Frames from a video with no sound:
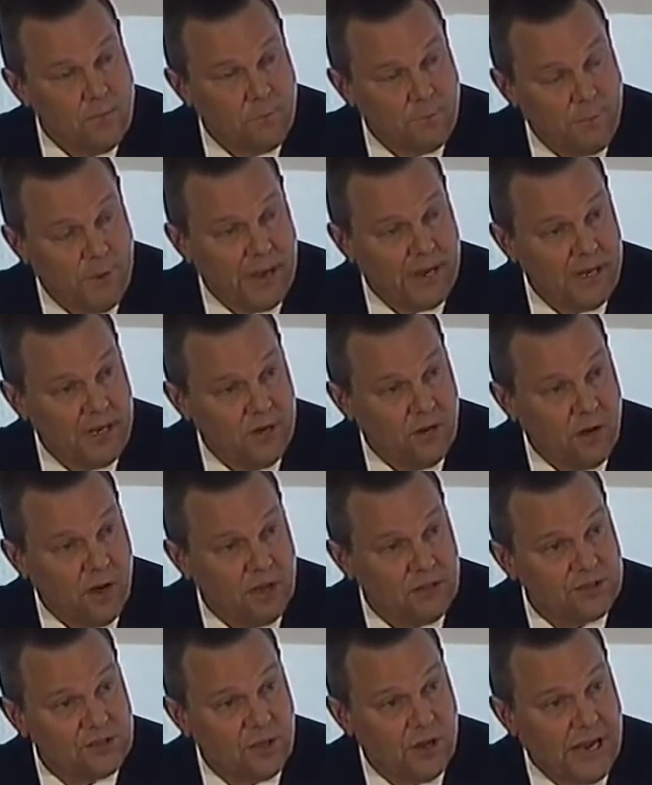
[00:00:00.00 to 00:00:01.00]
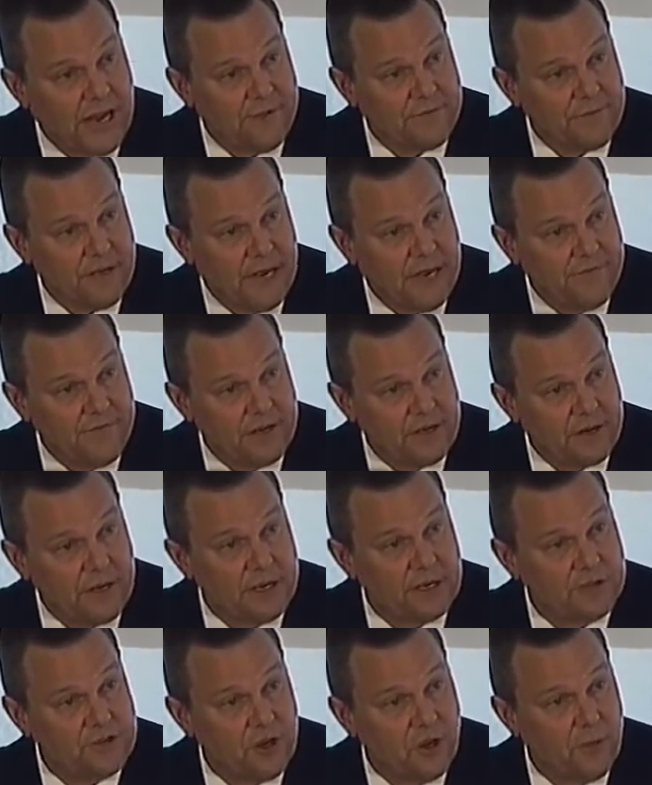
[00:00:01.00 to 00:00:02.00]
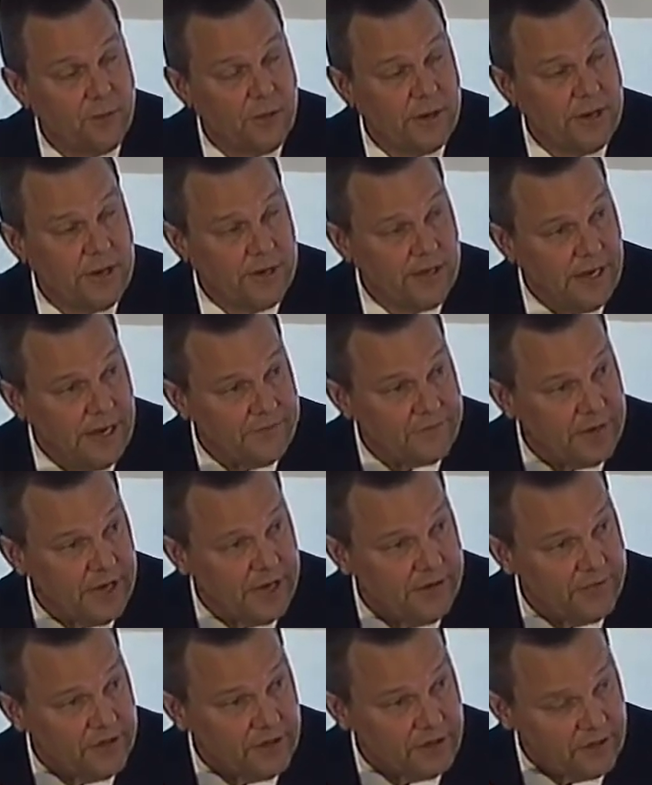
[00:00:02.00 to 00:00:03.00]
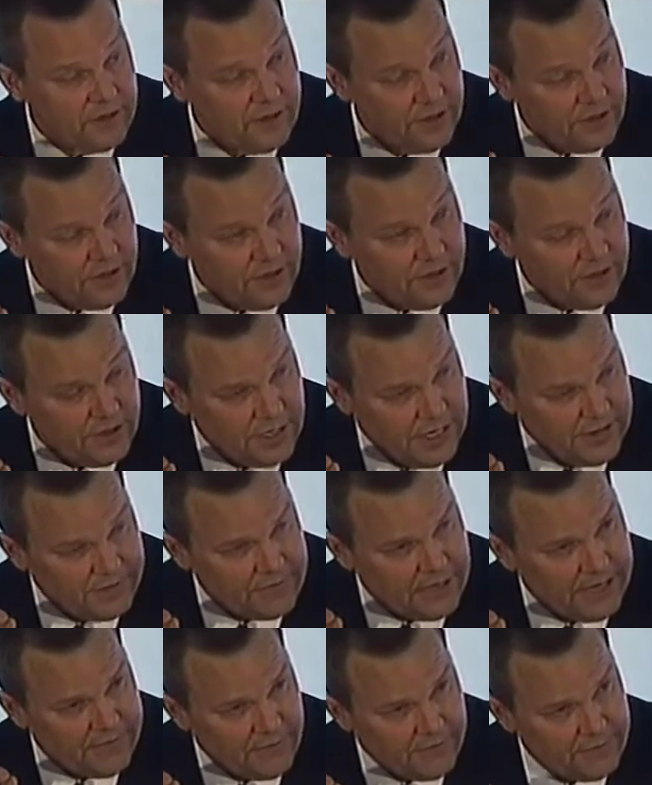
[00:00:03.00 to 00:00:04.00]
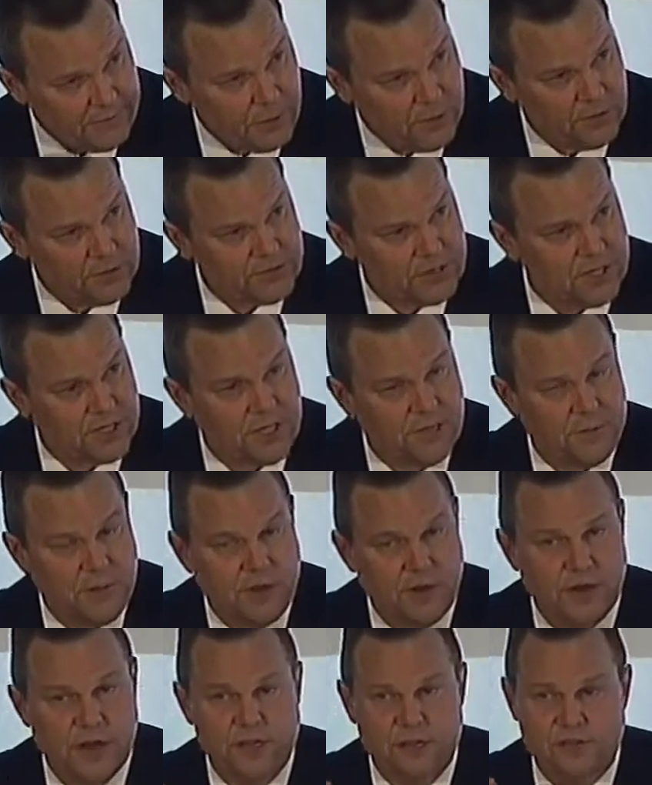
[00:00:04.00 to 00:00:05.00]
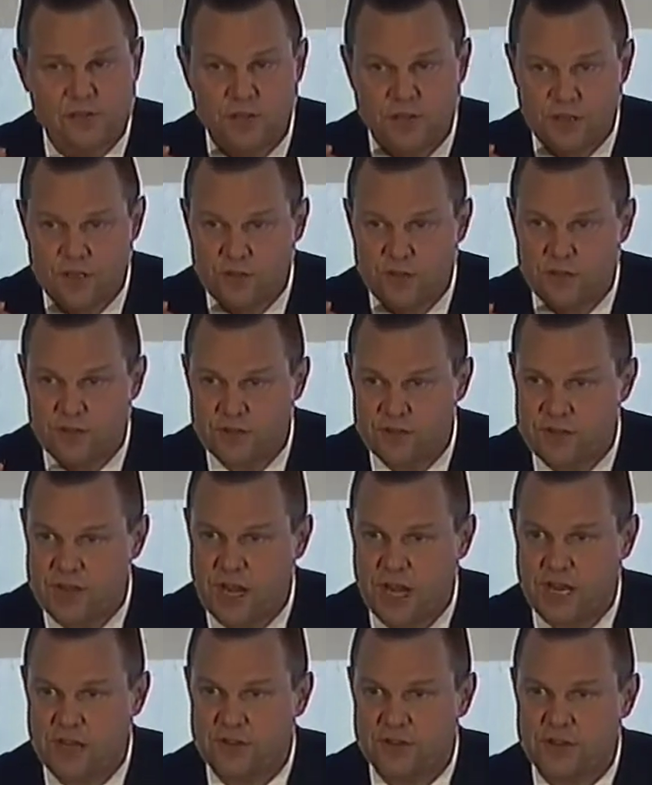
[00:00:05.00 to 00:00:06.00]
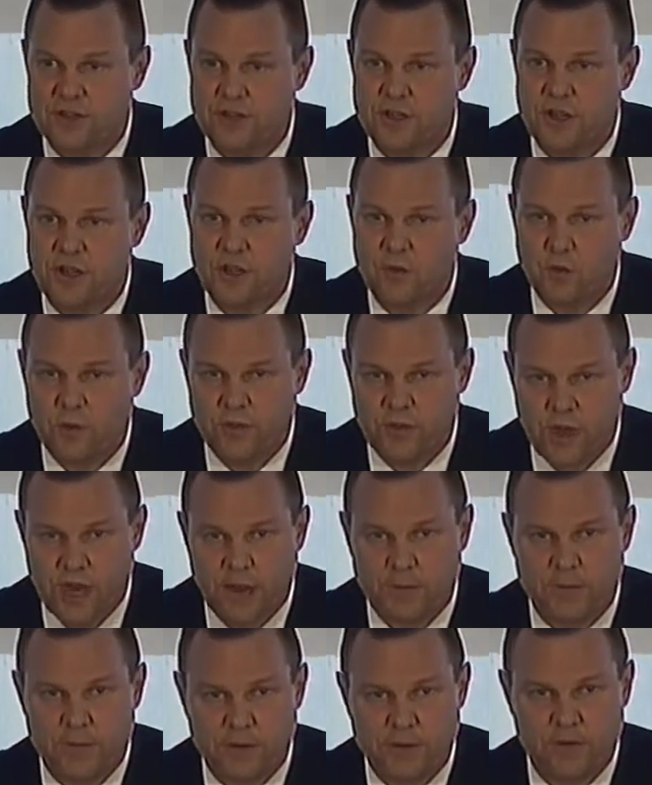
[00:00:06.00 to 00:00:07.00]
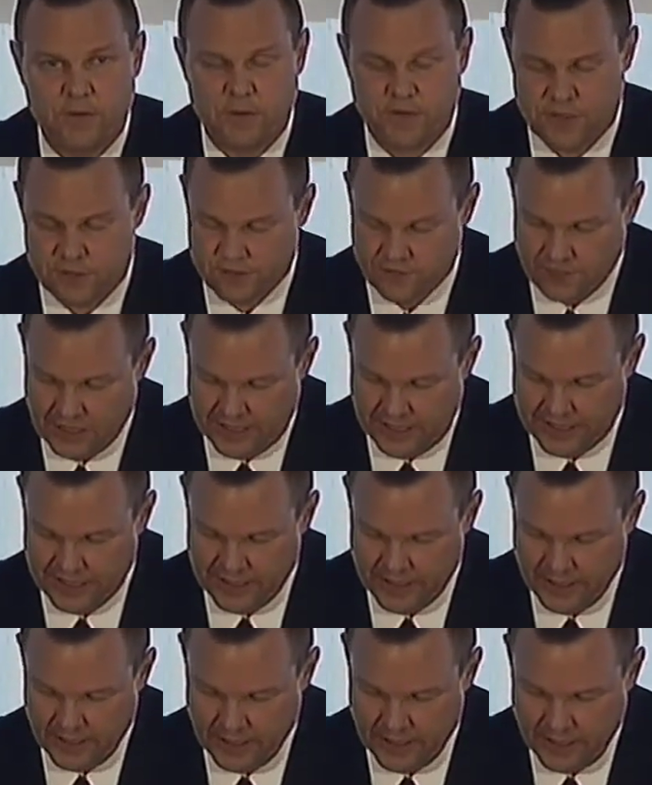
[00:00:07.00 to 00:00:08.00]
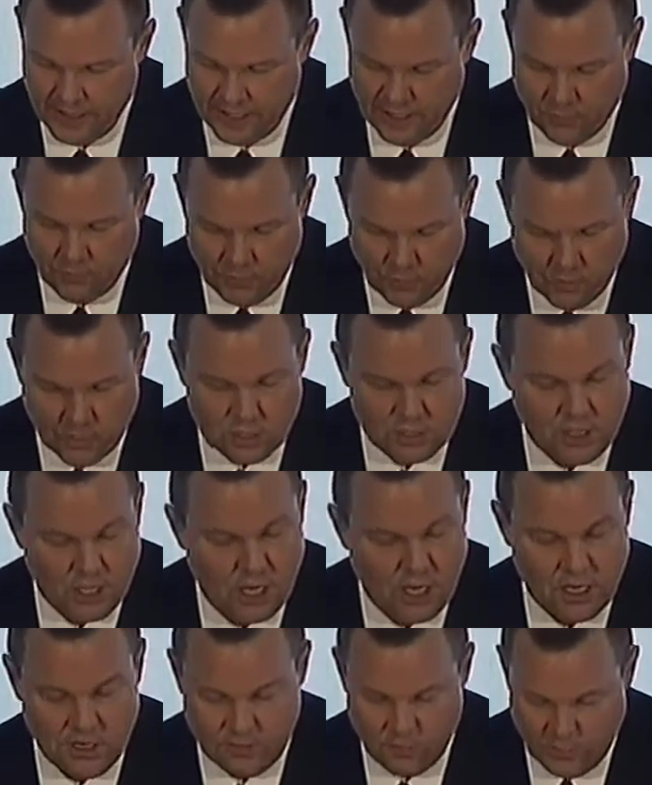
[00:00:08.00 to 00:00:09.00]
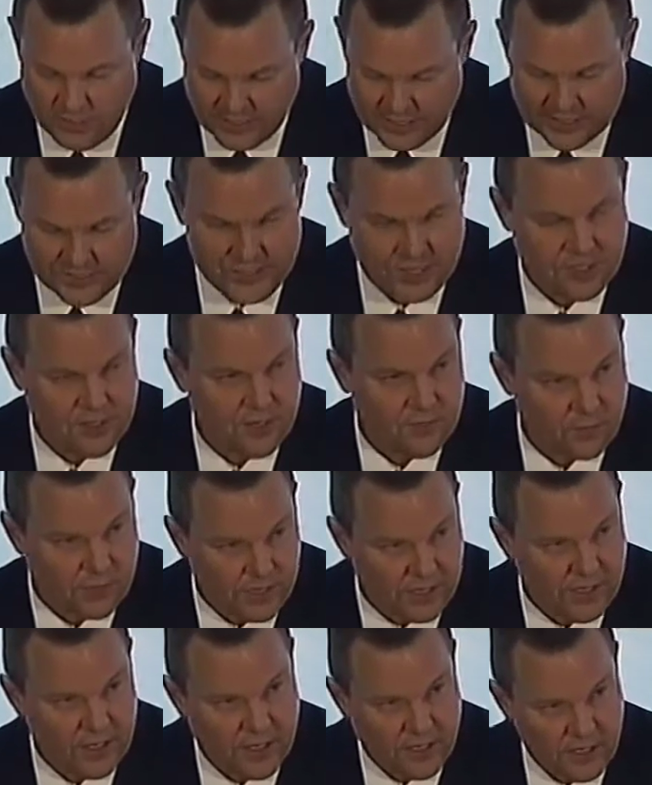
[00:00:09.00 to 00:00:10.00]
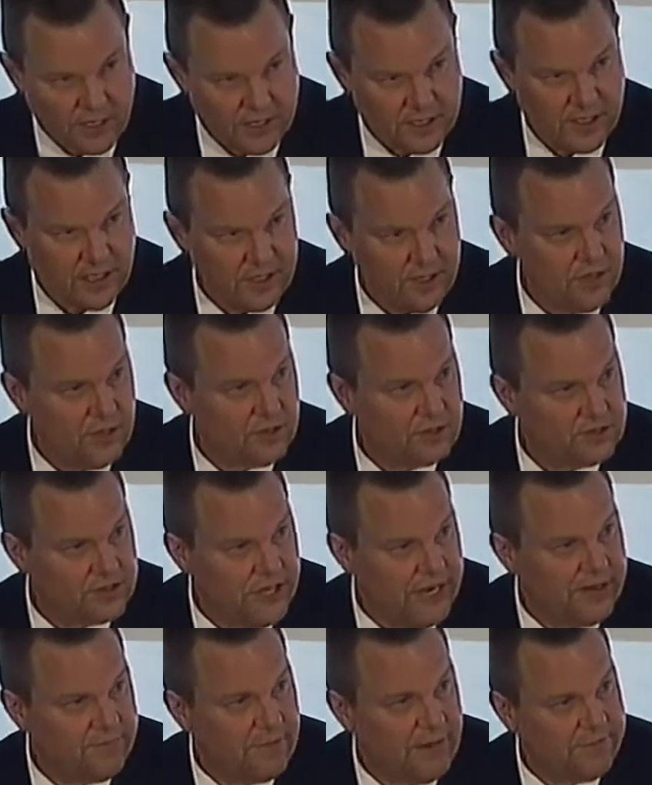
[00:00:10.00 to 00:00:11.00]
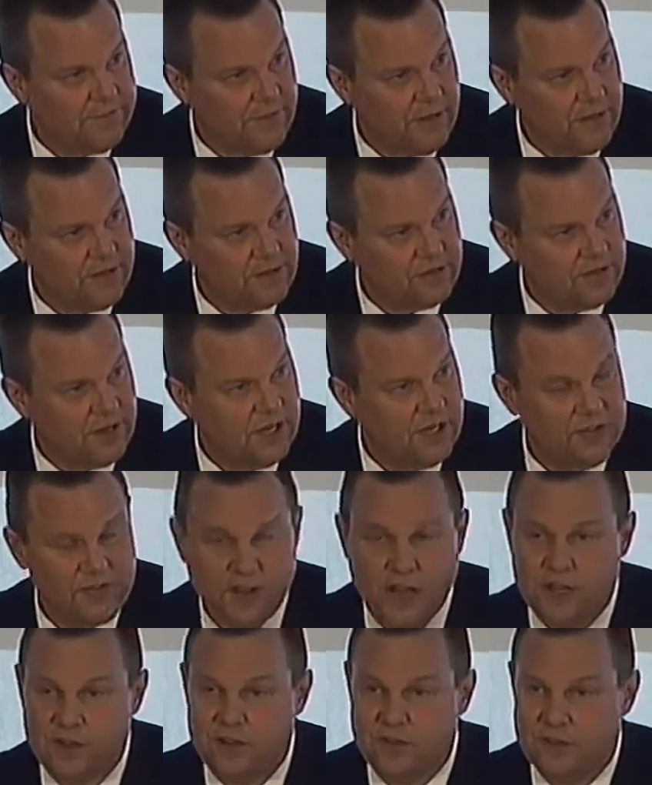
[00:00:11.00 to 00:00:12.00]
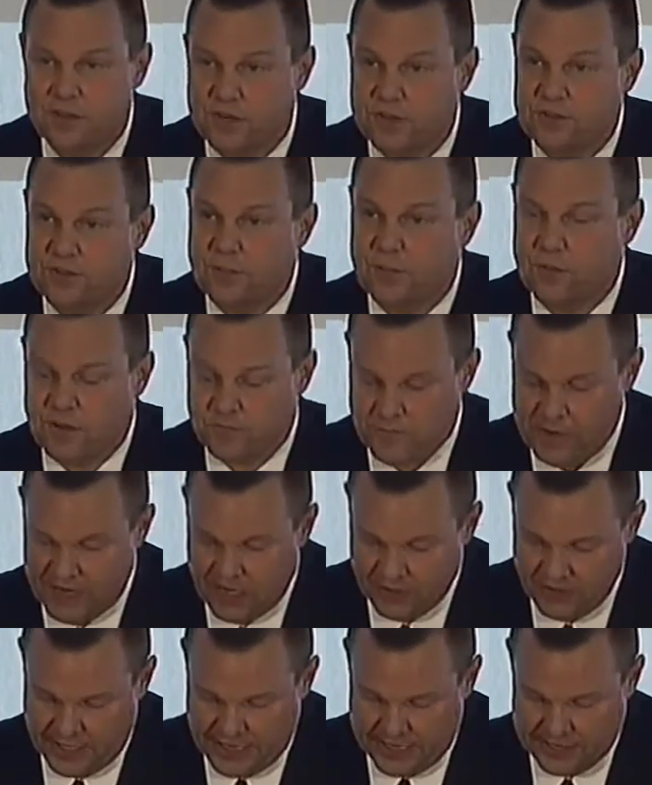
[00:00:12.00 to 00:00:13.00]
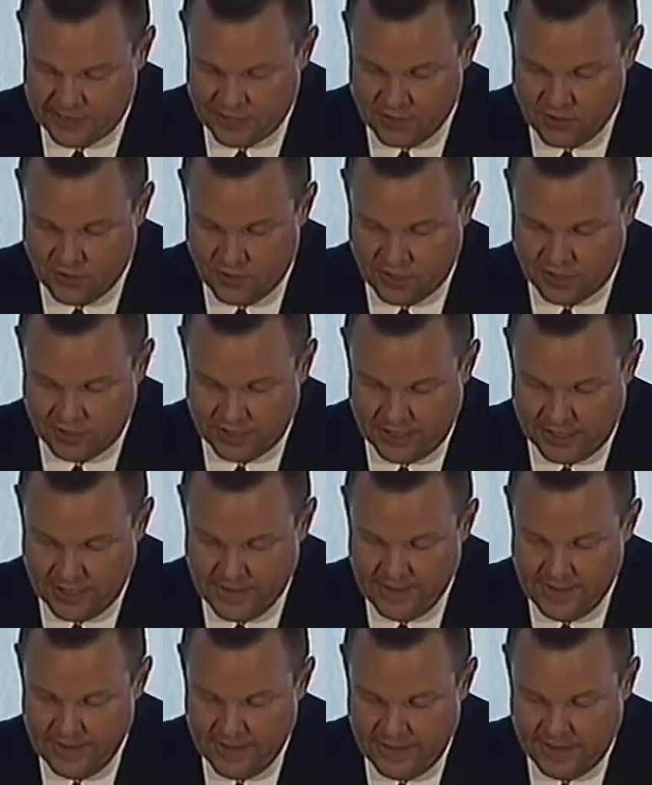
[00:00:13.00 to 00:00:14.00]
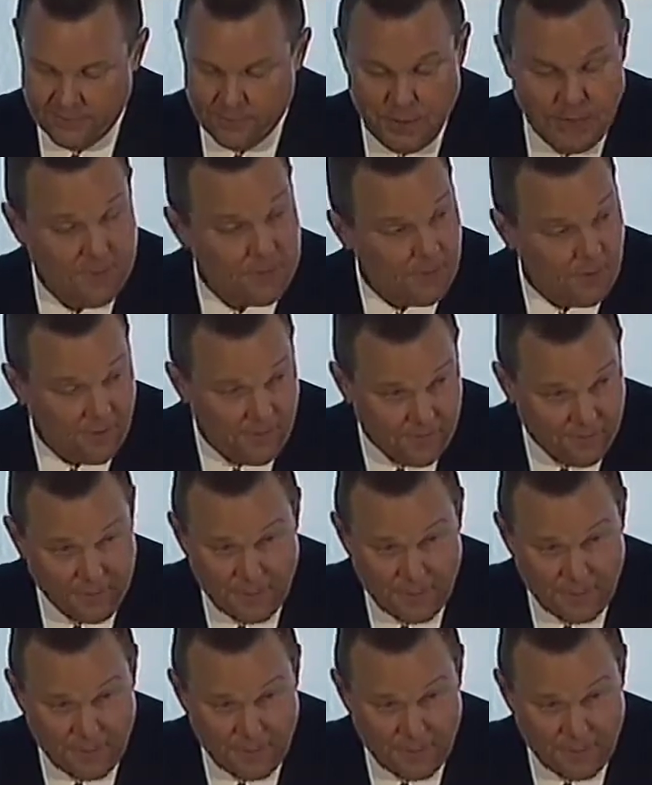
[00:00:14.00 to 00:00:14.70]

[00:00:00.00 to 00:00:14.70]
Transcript: But you also have to have your ears open, and you have to have a pulse of the community so that you can change when the opportunity is right. And we worked hard, and we listened, and we did the old saying my father said: "You've got two ears and one mouth. Act accordingly." And people